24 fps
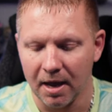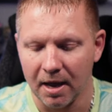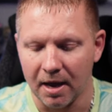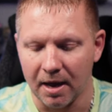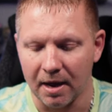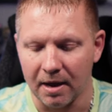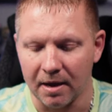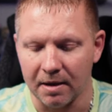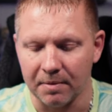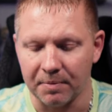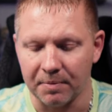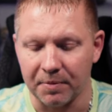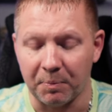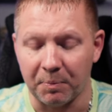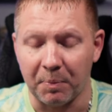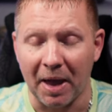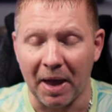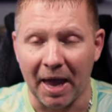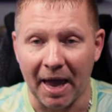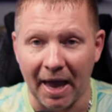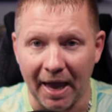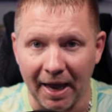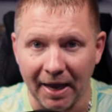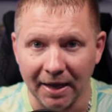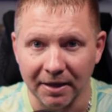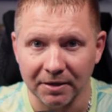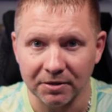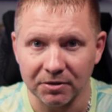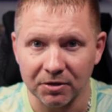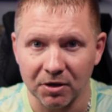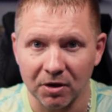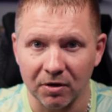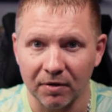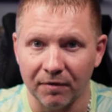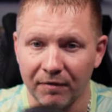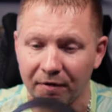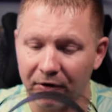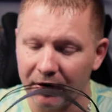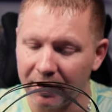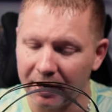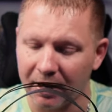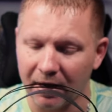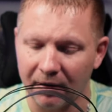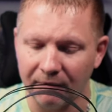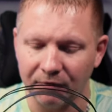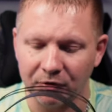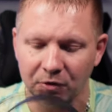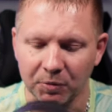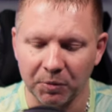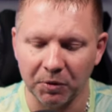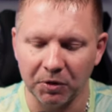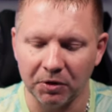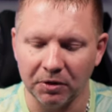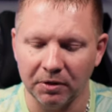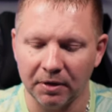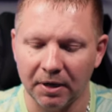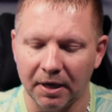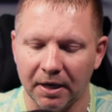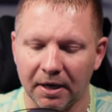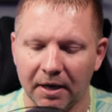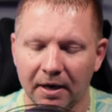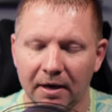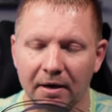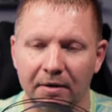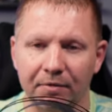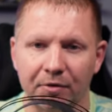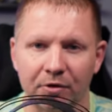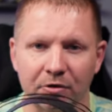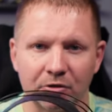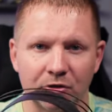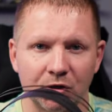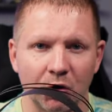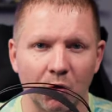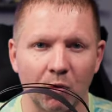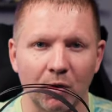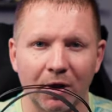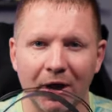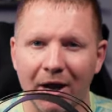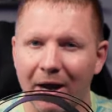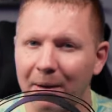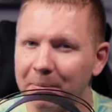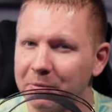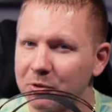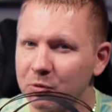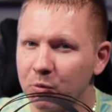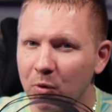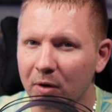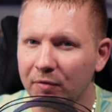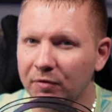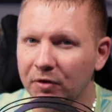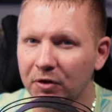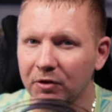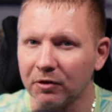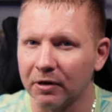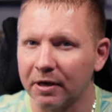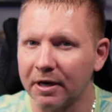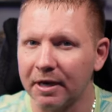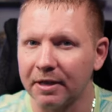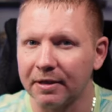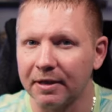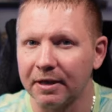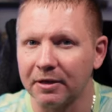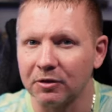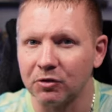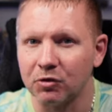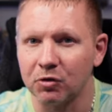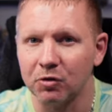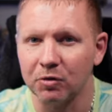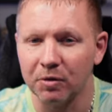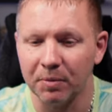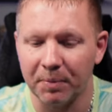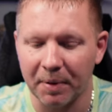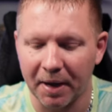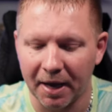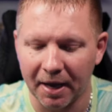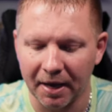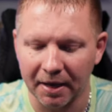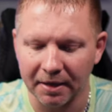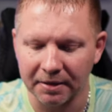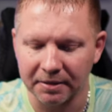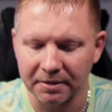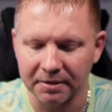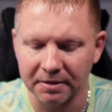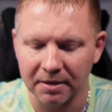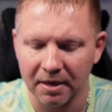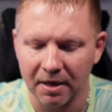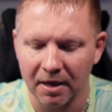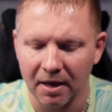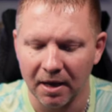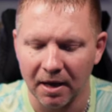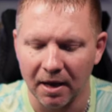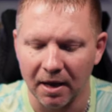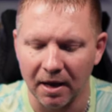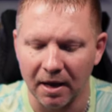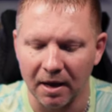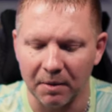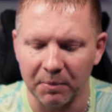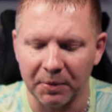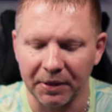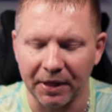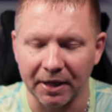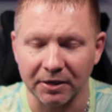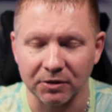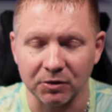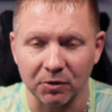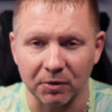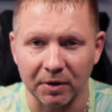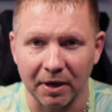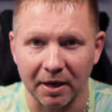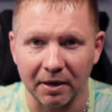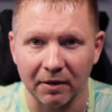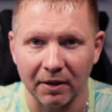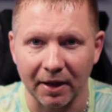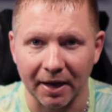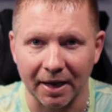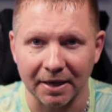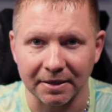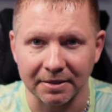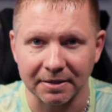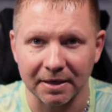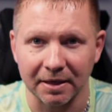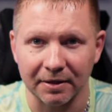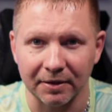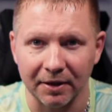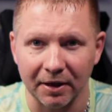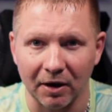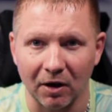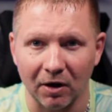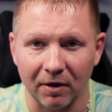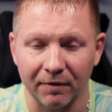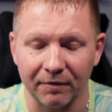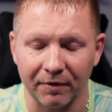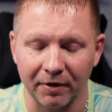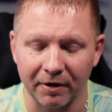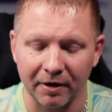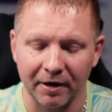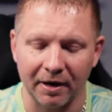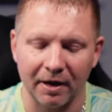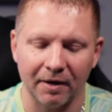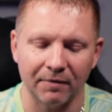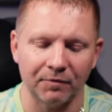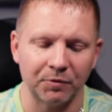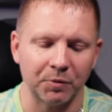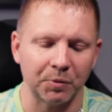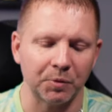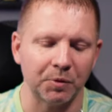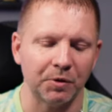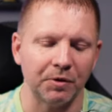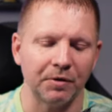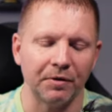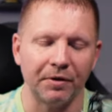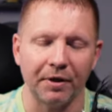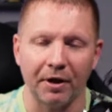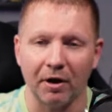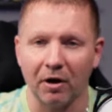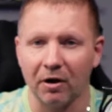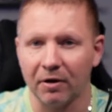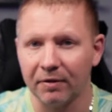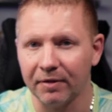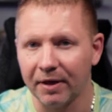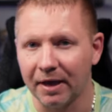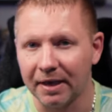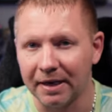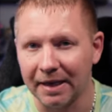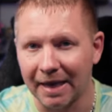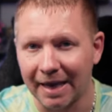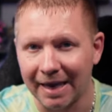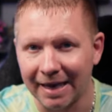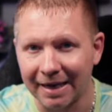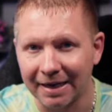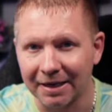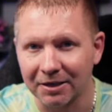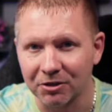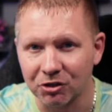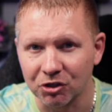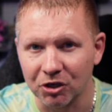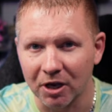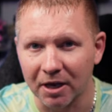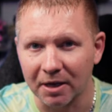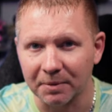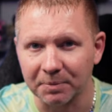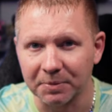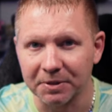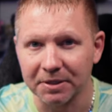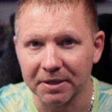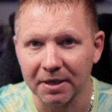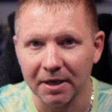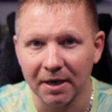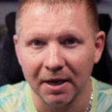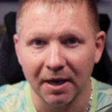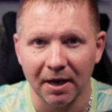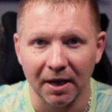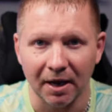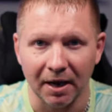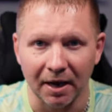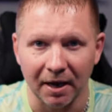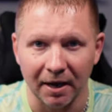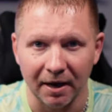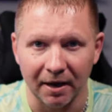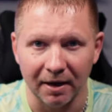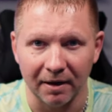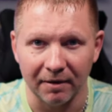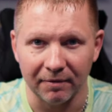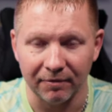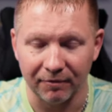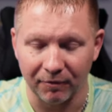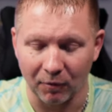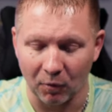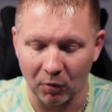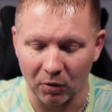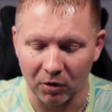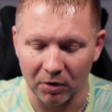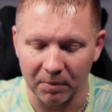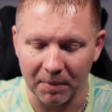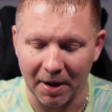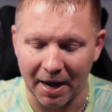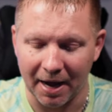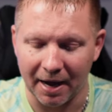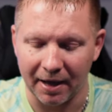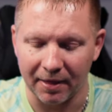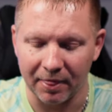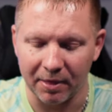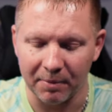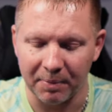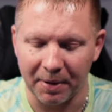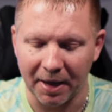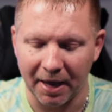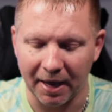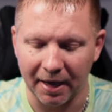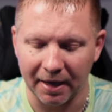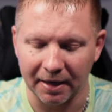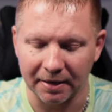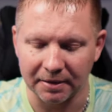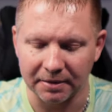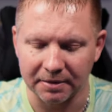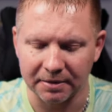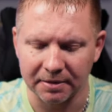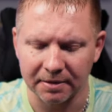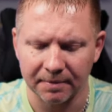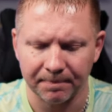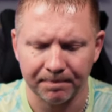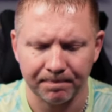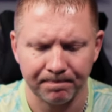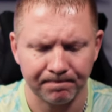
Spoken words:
Pads, very comfortable. There's no cup swivel or anything to the pads, but that's okay. Like I said, they are very comfortable. They are that egg-shaped form on the pads.